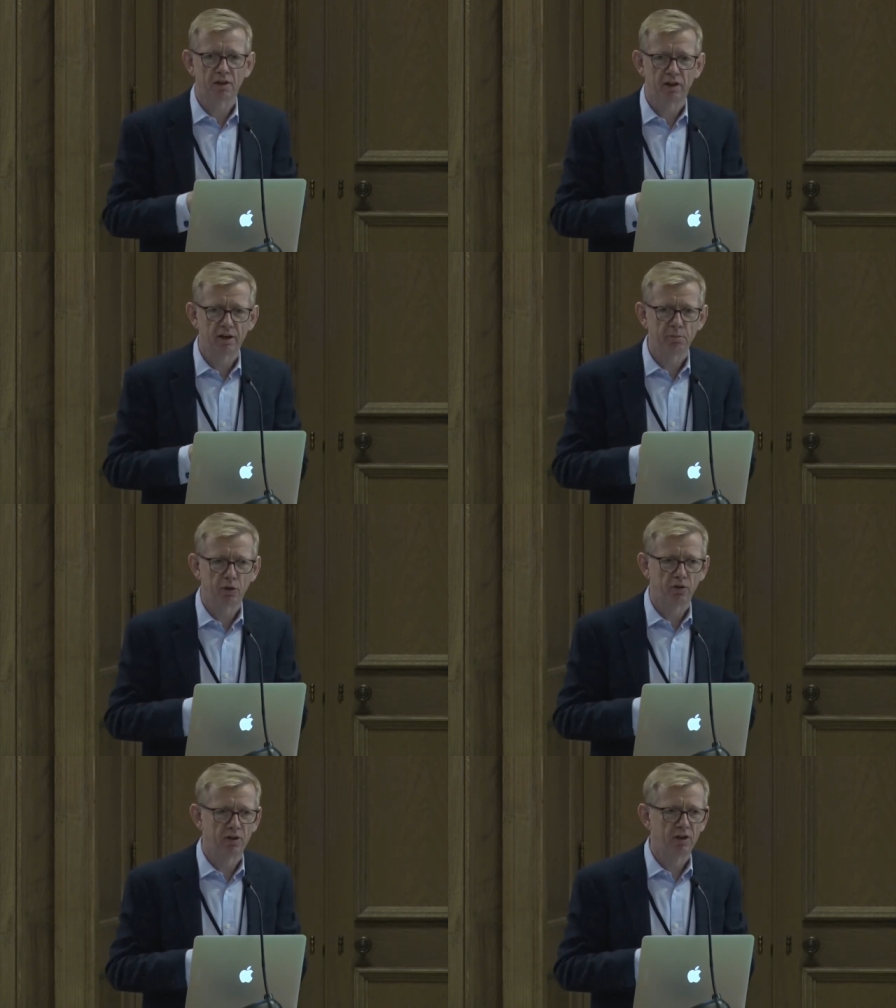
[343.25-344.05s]

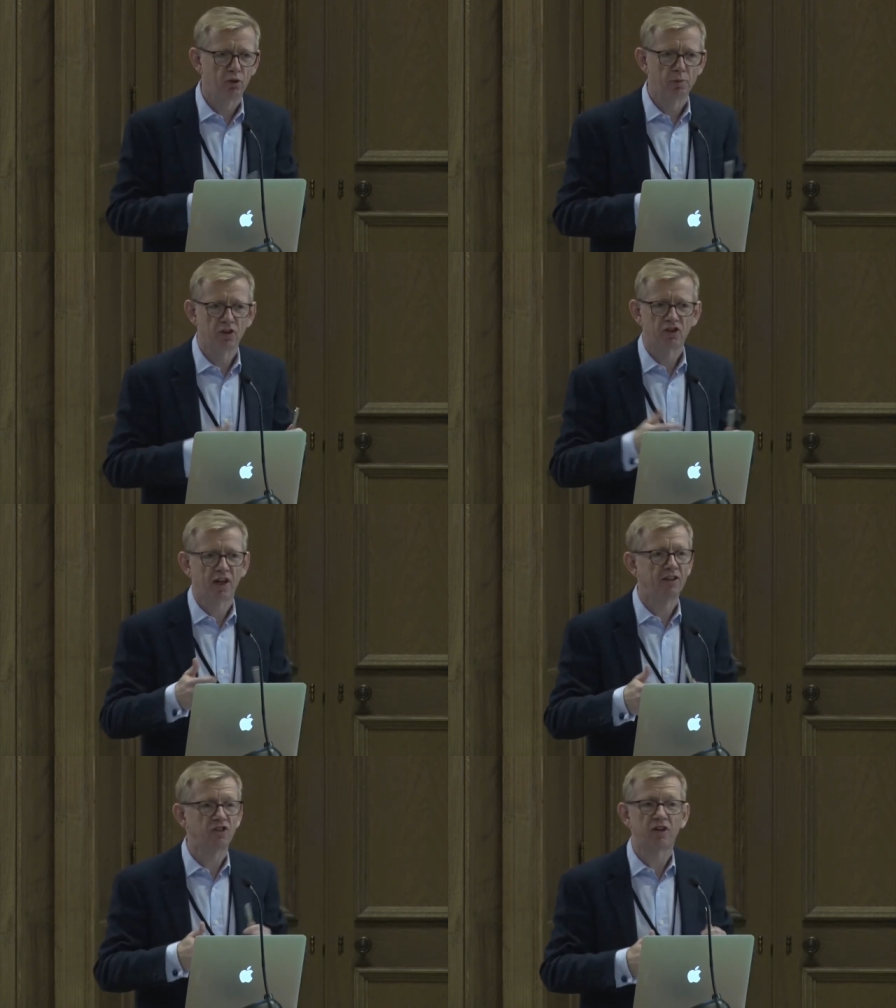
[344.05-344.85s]
library, open
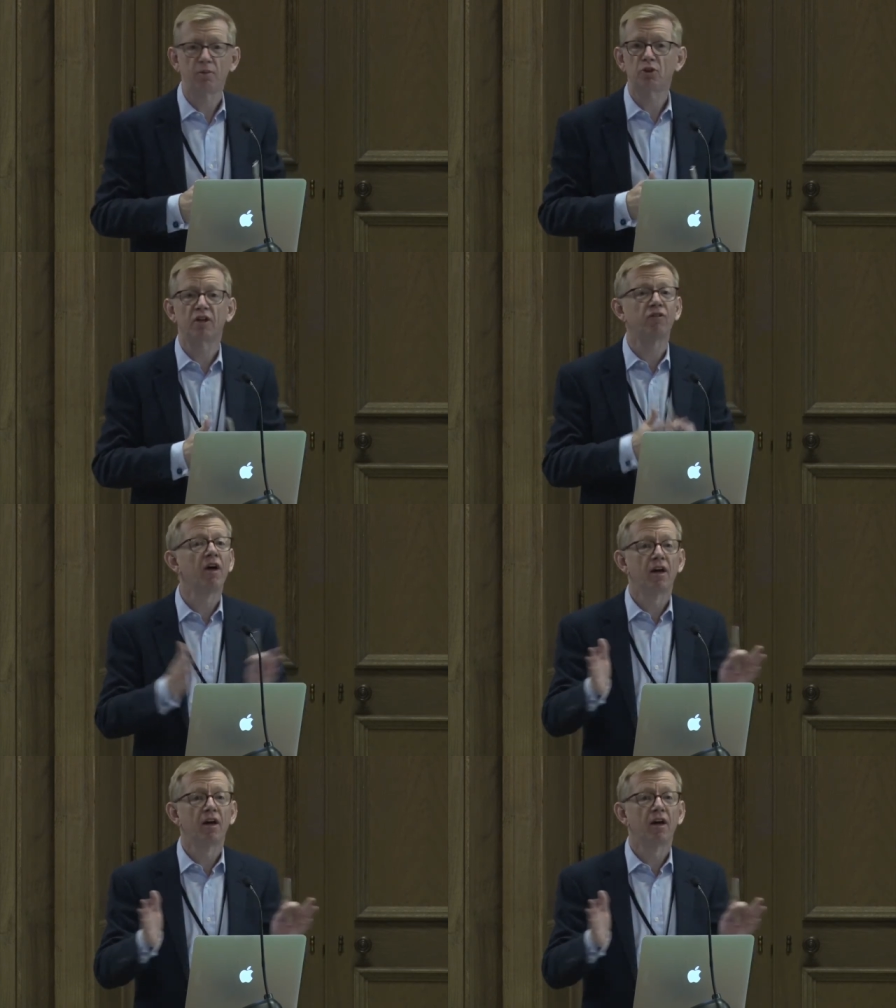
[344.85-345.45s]
science type stuff,